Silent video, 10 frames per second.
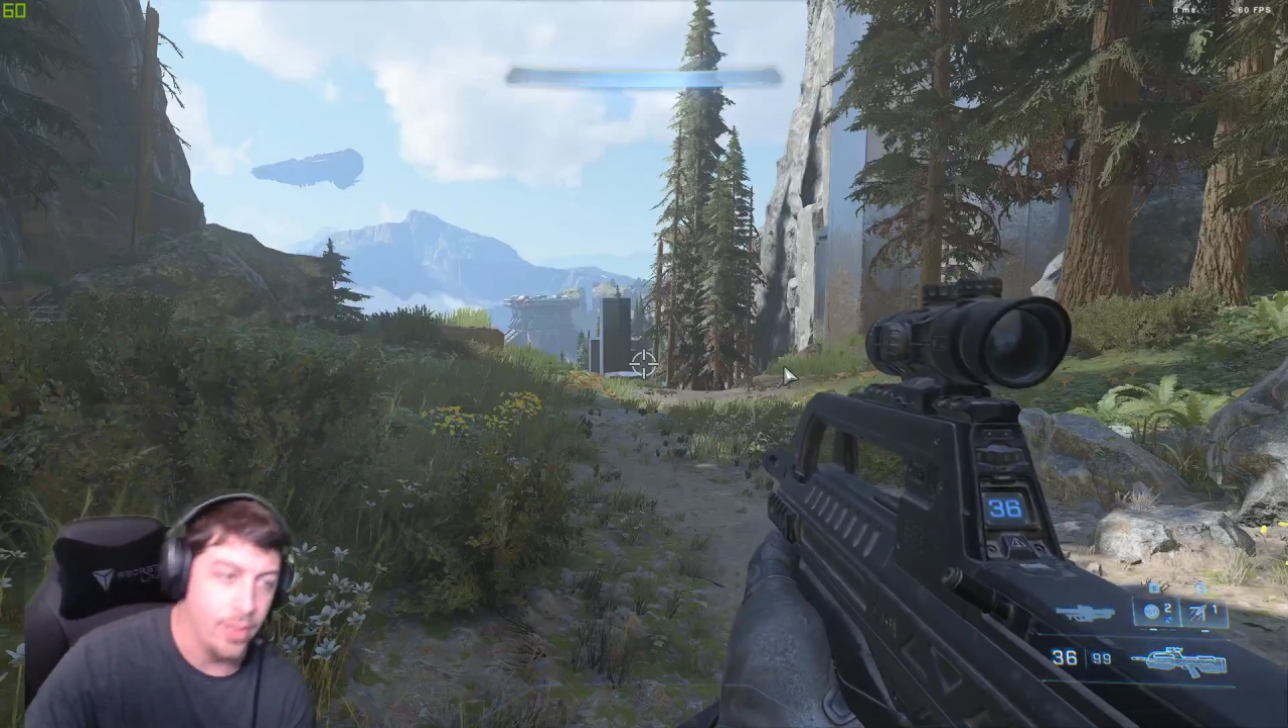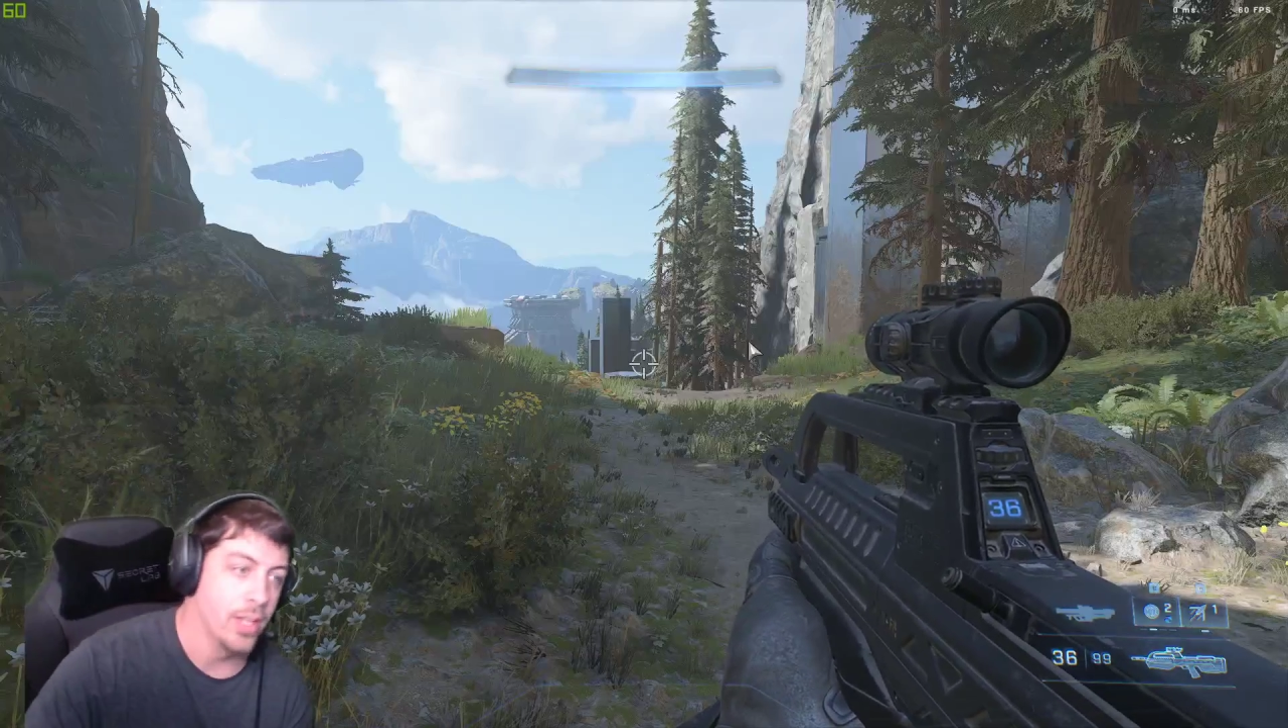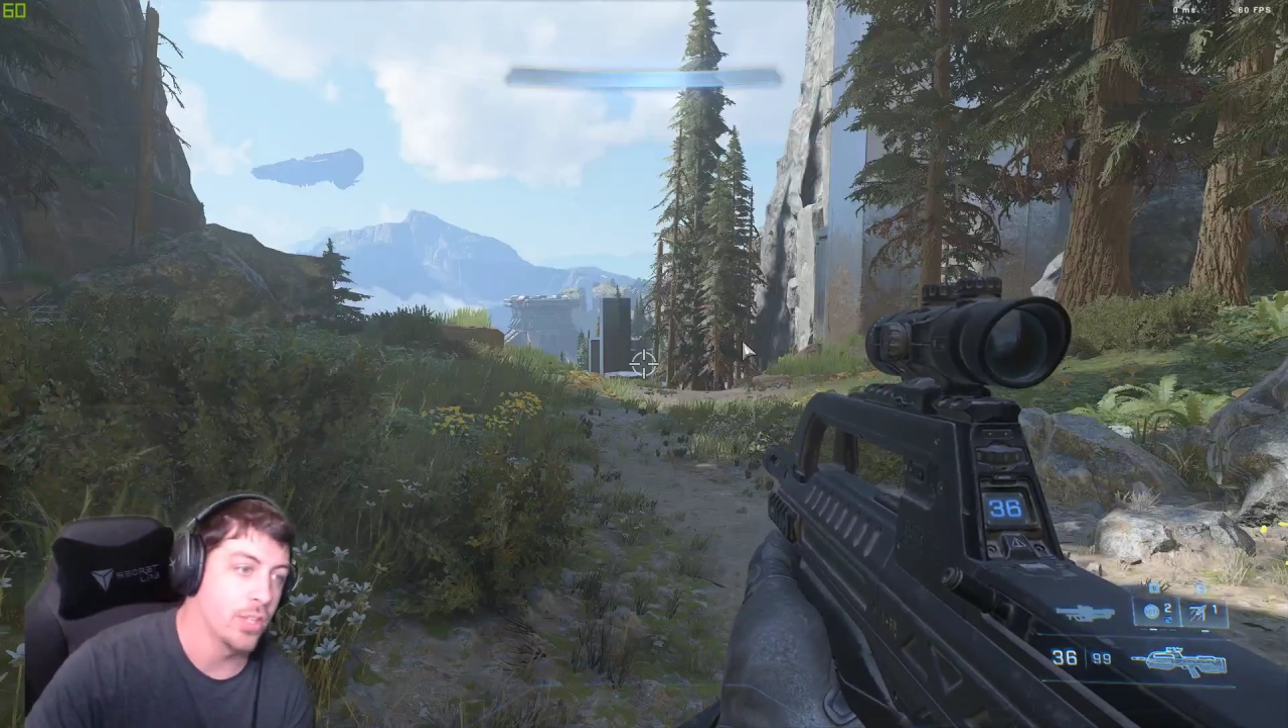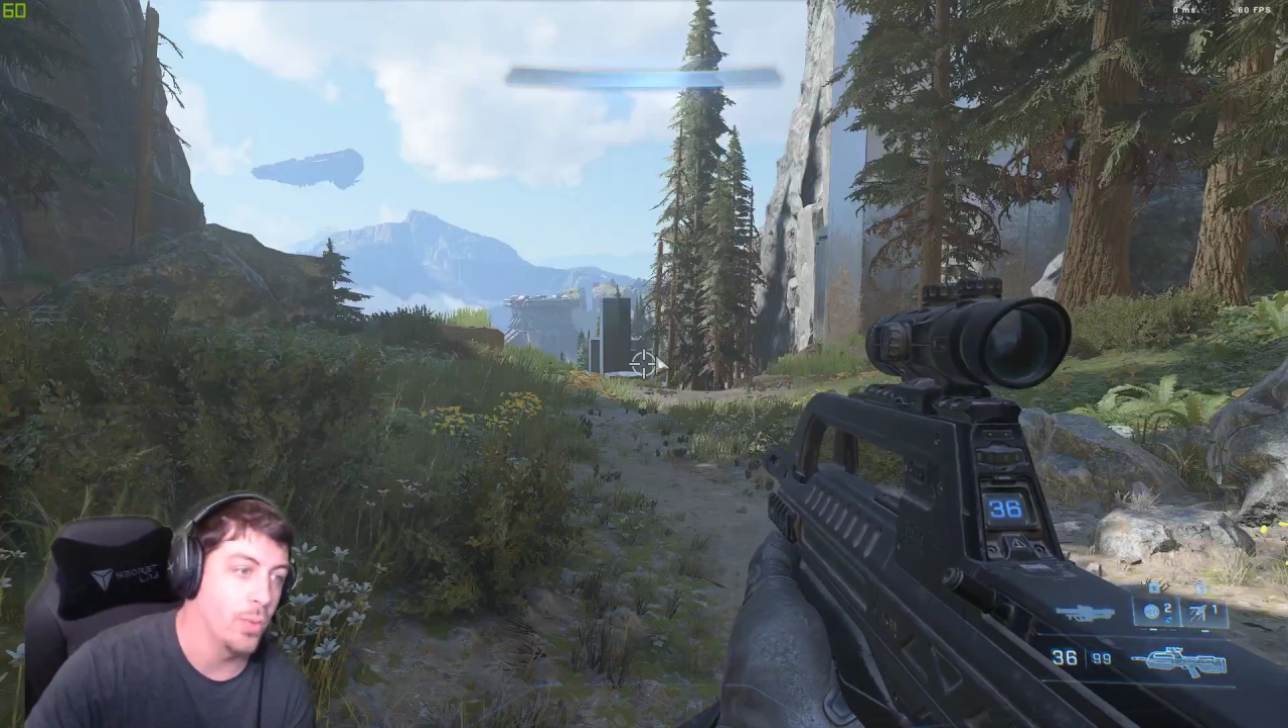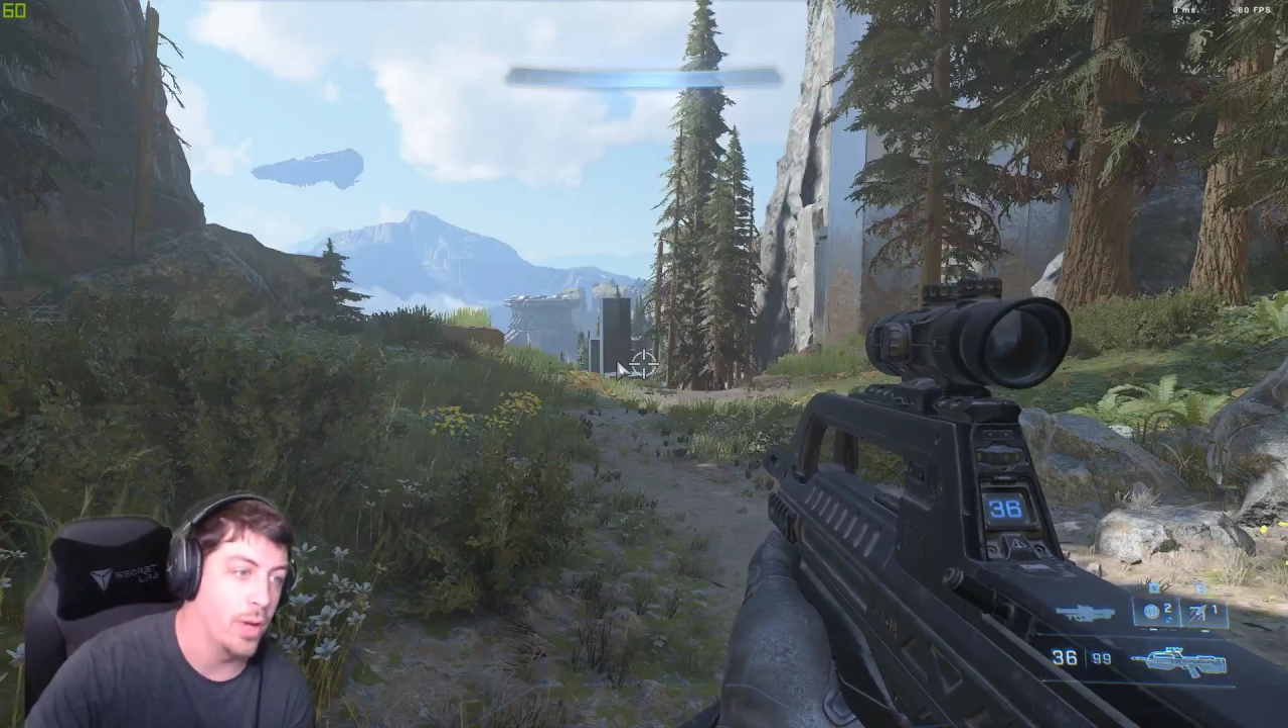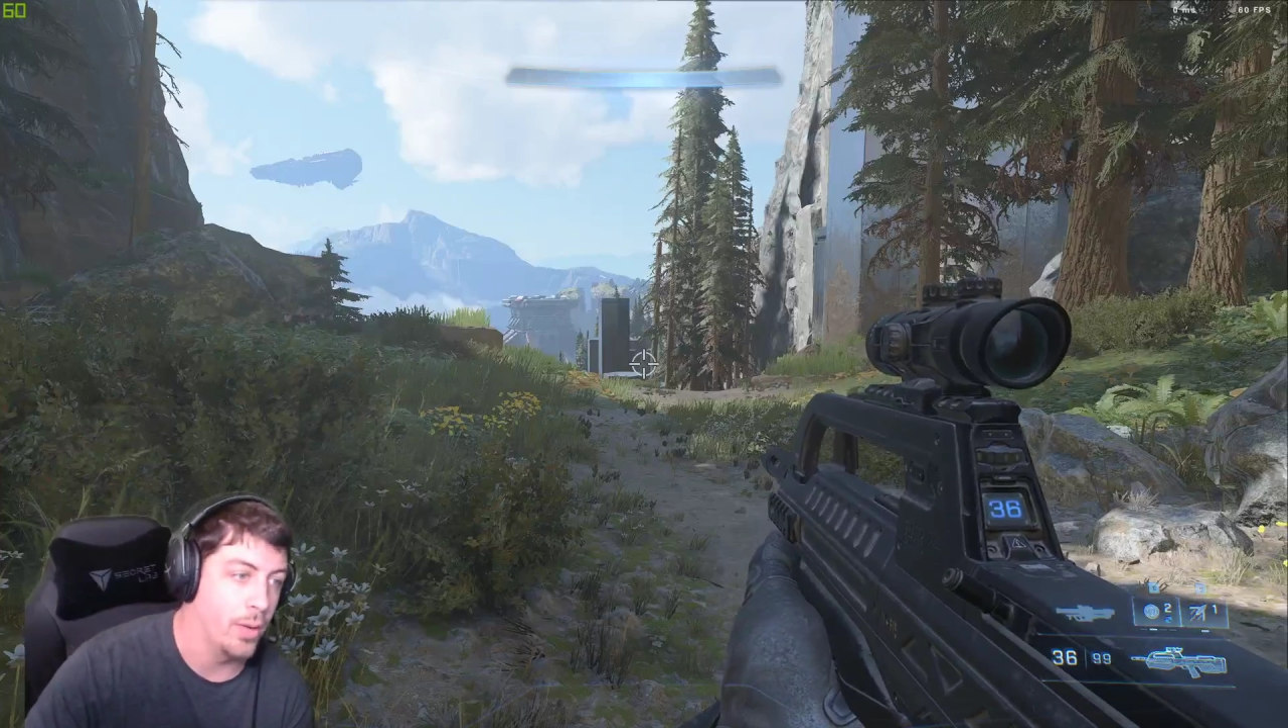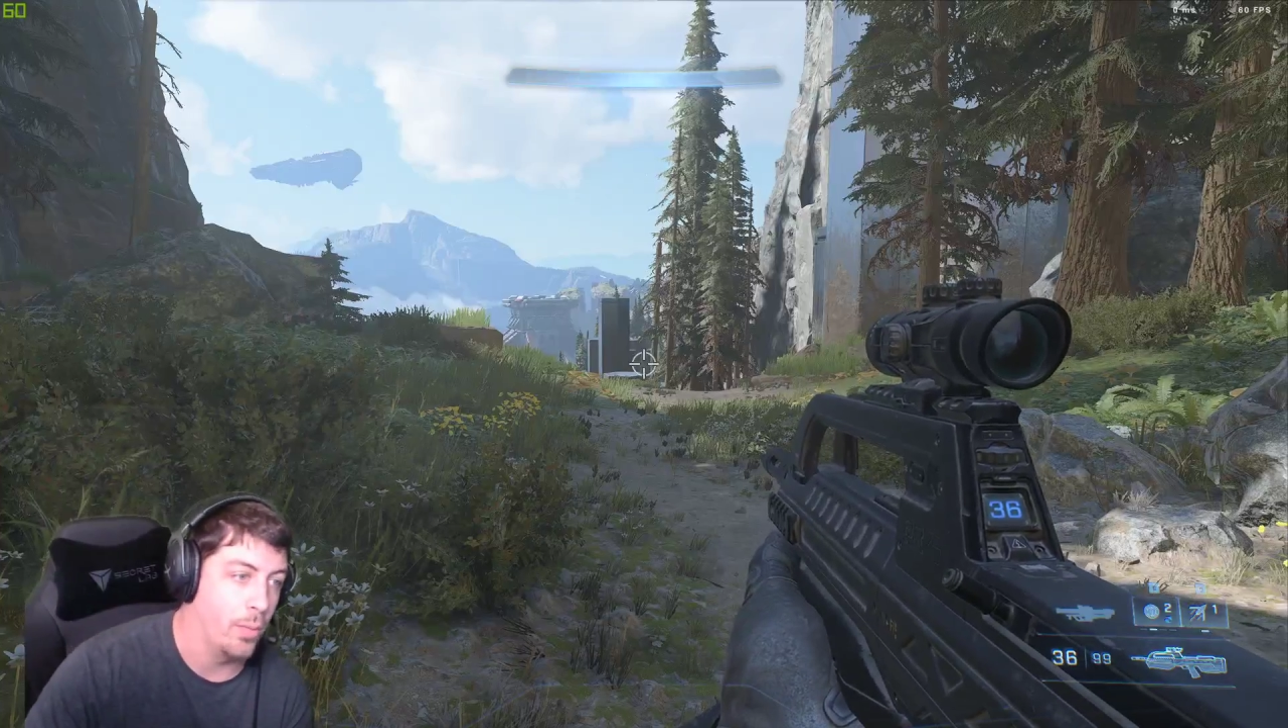this one,